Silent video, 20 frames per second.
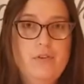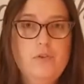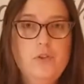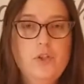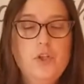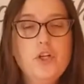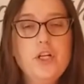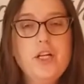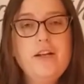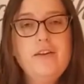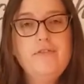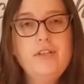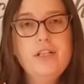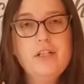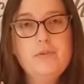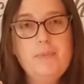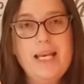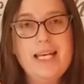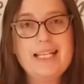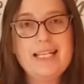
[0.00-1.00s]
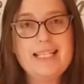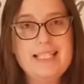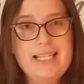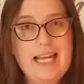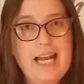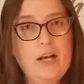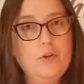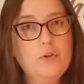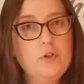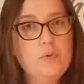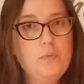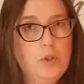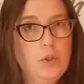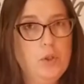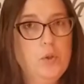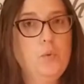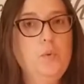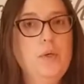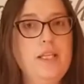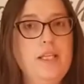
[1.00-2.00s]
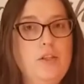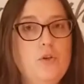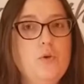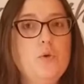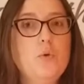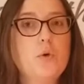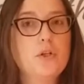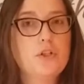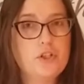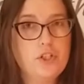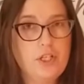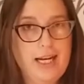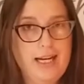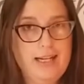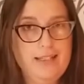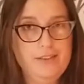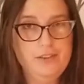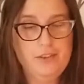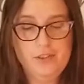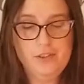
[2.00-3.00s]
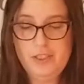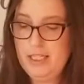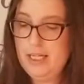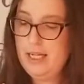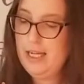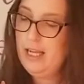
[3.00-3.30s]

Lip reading: You're going to then make a sound book with your child